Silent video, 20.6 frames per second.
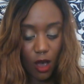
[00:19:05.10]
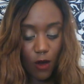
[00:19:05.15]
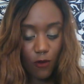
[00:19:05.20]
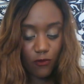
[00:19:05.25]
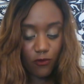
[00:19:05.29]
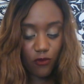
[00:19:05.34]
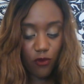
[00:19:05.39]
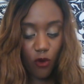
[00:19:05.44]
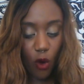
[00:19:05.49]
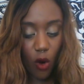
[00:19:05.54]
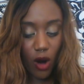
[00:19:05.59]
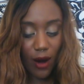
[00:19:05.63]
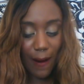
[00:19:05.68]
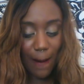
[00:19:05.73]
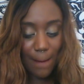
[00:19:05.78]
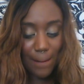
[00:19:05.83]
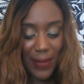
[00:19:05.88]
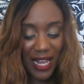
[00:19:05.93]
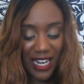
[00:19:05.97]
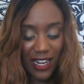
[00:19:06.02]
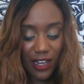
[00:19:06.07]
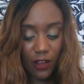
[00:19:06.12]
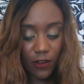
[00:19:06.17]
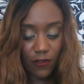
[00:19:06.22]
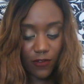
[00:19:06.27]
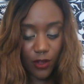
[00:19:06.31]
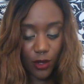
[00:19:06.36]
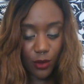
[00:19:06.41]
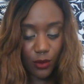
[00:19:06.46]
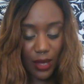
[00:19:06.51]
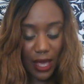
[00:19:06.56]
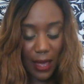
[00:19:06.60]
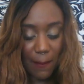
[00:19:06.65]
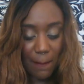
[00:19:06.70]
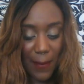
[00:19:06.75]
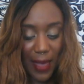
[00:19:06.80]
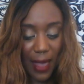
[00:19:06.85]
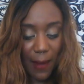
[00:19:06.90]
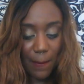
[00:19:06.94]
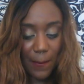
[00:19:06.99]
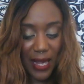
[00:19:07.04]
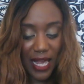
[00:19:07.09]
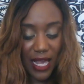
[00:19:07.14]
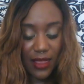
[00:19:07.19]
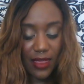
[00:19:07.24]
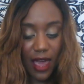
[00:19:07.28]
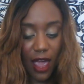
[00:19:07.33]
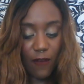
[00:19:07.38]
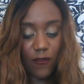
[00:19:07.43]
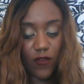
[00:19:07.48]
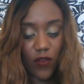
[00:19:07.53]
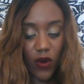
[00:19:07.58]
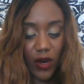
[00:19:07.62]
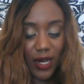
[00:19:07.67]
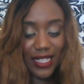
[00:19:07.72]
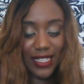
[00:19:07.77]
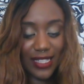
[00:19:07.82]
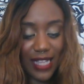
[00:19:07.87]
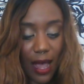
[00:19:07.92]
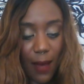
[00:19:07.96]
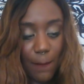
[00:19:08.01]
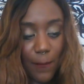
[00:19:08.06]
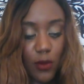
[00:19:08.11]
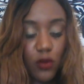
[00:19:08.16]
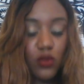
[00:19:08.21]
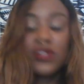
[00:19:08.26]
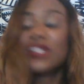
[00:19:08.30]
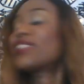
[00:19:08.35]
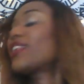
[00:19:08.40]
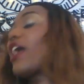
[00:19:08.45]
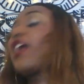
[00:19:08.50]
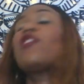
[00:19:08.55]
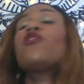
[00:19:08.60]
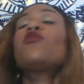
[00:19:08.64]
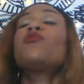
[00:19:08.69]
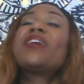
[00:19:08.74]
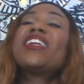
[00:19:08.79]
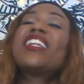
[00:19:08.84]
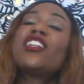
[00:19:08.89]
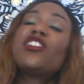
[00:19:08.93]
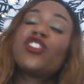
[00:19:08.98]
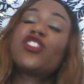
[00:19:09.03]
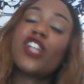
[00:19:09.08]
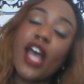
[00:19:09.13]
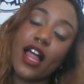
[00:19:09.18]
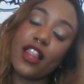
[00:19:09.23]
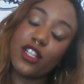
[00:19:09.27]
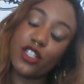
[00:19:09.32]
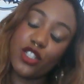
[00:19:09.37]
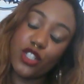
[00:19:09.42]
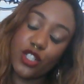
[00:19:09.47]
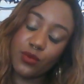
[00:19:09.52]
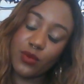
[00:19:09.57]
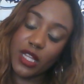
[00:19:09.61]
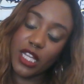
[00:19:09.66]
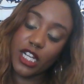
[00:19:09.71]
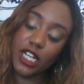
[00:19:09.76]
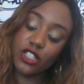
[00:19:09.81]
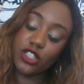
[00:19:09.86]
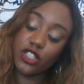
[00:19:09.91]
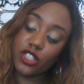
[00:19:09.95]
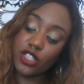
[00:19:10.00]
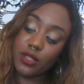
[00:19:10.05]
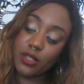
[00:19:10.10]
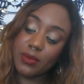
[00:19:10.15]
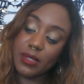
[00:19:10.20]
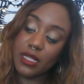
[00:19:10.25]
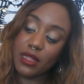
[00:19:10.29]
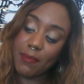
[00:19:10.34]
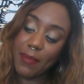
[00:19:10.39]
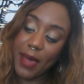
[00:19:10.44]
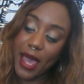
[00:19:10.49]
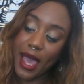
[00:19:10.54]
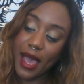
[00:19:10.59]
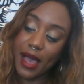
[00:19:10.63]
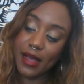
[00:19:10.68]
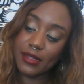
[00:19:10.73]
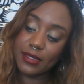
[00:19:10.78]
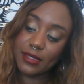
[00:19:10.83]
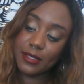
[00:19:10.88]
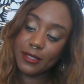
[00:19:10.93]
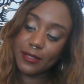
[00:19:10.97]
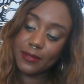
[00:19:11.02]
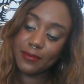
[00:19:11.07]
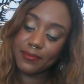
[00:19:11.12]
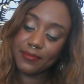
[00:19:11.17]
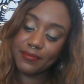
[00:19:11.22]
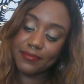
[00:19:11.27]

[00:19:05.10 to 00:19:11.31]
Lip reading: for many of you, it may be that, for example, say you've been in challenging relationships in the past.